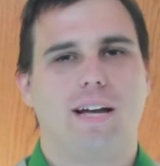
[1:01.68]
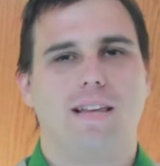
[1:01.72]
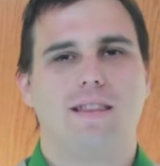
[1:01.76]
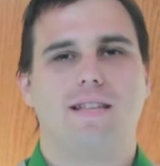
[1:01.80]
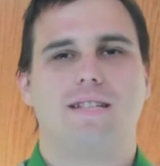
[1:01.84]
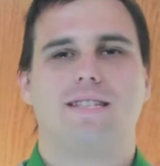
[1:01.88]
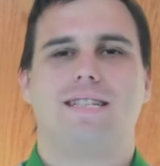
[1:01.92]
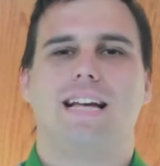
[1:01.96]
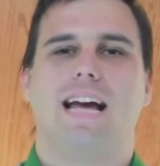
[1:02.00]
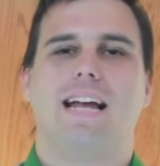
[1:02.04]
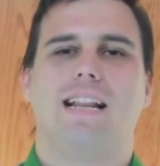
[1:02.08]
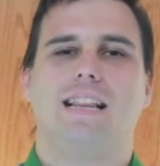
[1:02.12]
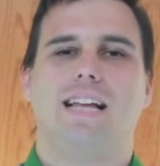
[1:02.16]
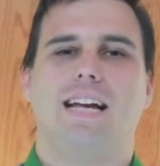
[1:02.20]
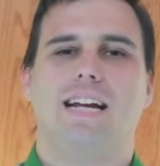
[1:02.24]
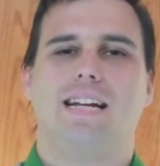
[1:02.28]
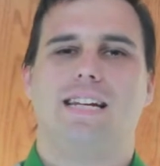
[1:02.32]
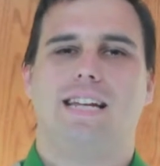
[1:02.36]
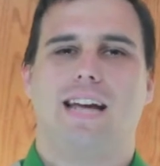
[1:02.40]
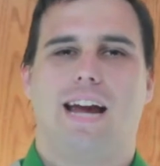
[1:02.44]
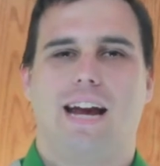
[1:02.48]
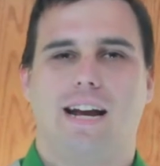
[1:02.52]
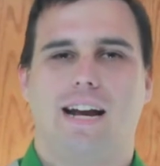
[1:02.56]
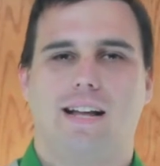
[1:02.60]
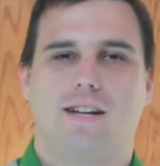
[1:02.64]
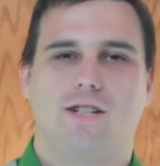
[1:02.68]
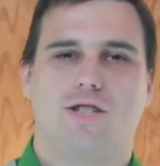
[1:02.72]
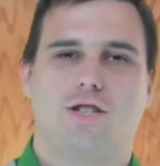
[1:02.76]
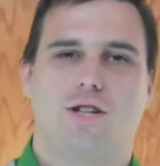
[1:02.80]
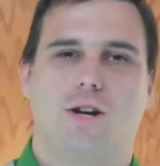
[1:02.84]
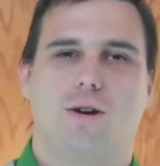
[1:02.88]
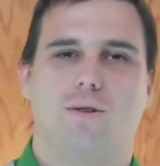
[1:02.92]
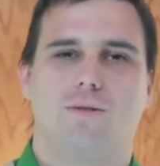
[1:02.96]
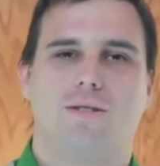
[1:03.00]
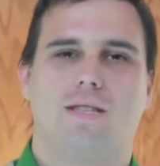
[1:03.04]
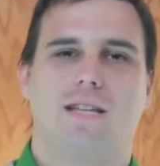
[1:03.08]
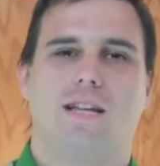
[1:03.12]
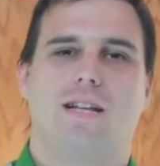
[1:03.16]
the satellite data
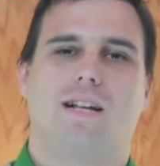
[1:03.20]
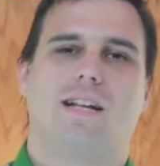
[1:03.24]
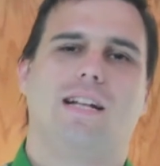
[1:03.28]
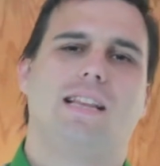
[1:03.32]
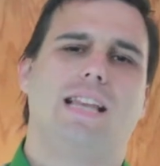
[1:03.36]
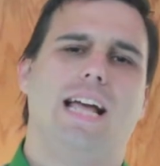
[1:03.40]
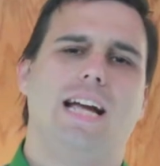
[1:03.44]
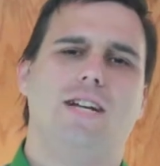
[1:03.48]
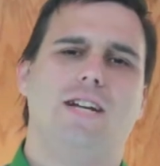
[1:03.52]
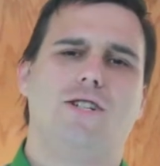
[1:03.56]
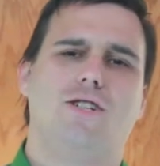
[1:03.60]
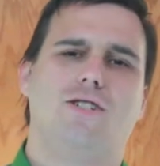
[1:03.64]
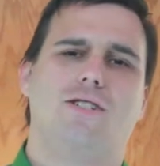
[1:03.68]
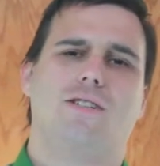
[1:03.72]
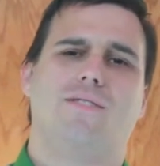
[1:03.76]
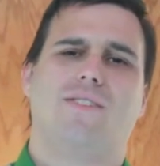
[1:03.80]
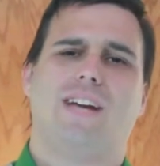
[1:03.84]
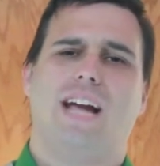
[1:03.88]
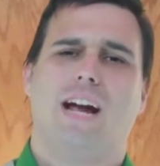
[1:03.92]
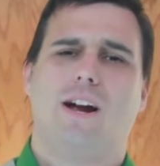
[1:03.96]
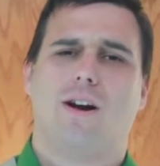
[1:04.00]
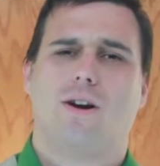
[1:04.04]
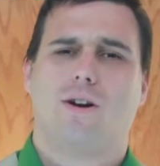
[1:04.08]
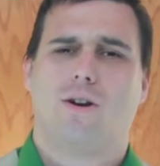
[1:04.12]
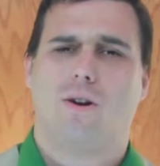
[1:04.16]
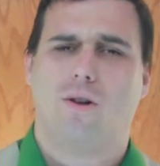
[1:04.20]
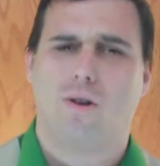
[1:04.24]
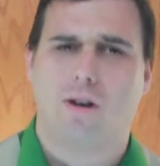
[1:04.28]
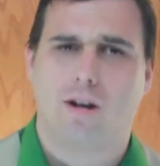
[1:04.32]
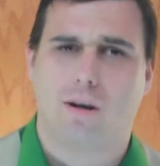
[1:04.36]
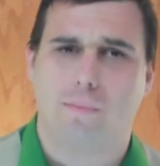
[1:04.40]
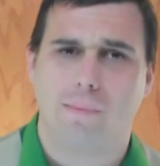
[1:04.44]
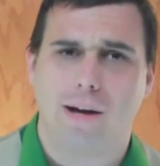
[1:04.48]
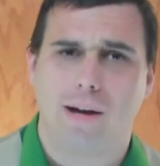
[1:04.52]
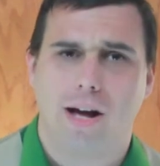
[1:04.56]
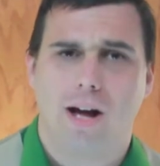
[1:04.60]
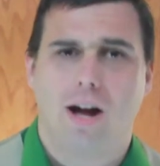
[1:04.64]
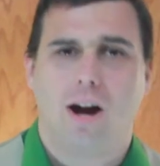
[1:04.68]
shows the glaciers of
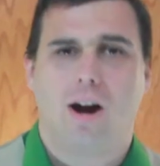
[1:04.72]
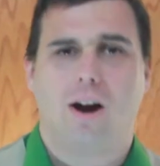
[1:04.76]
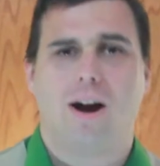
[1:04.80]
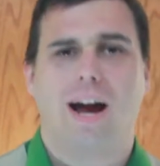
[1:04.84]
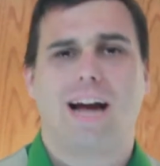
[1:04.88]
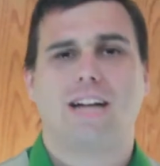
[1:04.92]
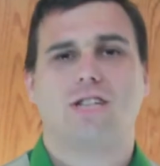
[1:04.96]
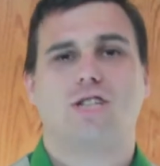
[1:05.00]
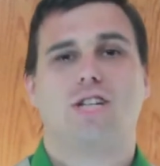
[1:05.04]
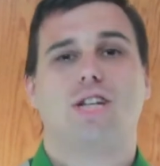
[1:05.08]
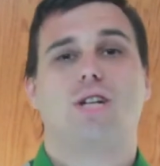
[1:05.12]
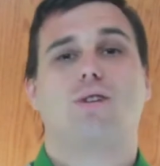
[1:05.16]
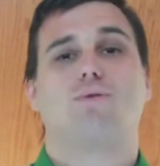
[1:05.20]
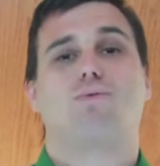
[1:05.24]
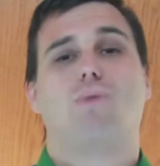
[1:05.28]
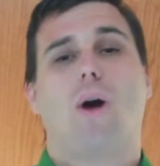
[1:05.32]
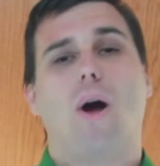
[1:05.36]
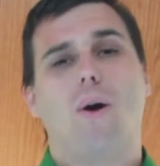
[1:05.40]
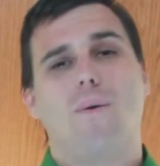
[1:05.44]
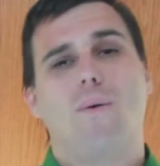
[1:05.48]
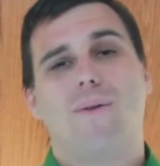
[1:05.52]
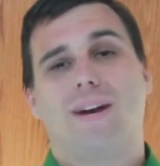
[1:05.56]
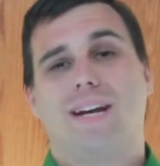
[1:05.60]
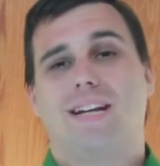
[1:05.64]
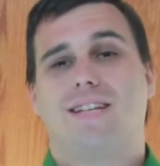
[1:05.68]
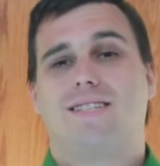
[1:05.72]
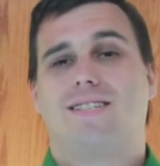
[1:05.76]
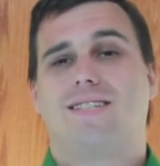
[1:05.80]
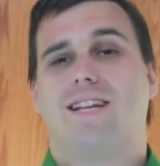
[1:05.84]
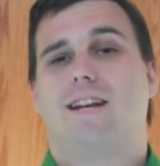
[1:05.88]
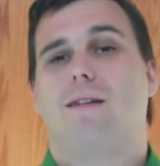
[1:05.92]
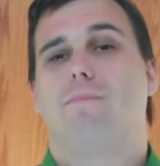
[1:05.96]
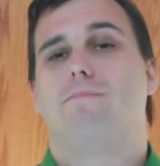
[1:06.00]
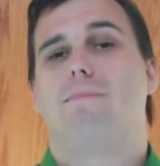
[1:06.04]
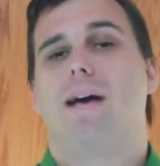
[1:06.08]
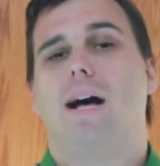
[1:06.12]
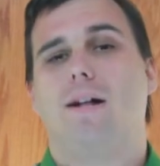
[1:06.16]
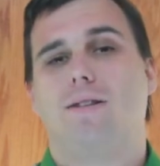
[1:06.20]
Karakoram are actually growing
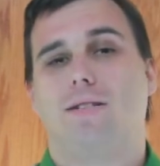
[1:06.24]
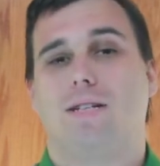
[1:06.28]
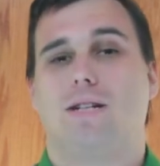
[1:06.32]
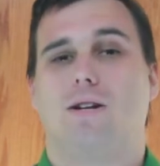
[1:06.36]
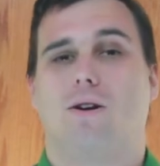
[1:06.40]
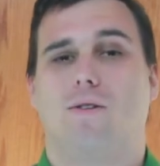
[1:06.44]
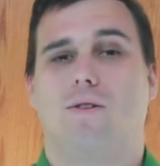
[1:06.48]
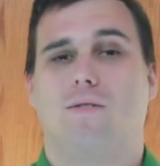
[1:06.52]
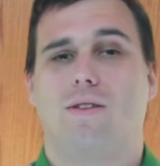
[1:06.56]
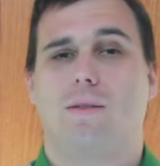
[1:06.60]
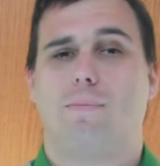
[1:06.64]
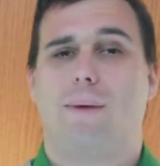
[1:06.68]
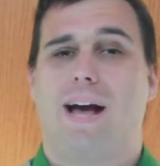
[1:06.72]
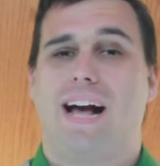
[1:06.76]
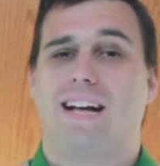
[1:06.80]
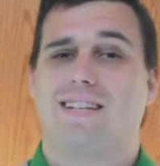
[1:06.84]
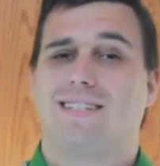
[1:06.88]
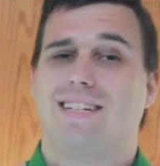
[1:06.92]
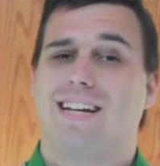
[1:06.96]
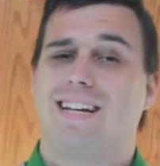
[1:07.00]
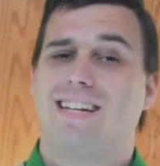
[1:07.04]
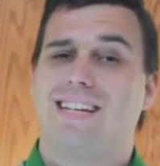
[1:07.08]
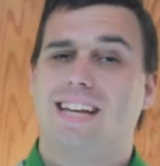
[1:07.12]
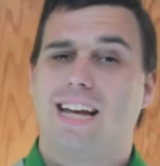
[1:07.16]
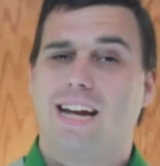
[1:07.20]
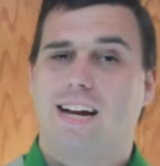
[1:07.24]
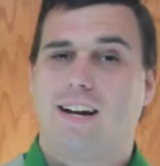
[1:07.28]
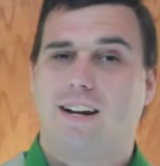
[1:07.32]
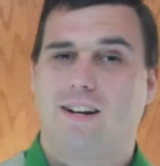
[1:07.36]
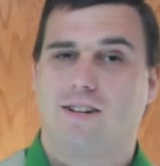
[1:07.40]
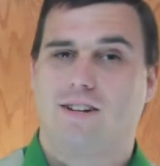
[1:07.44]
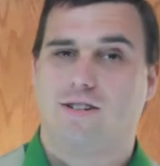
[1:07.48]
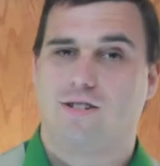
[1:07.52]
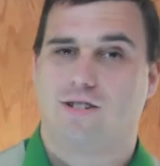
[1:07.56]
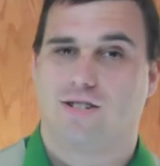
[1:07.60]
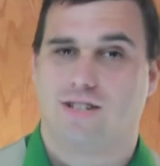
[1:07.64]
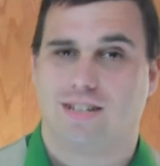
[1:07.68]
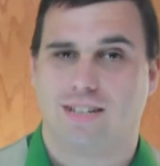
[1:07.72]
instead of melting over the past 10 years.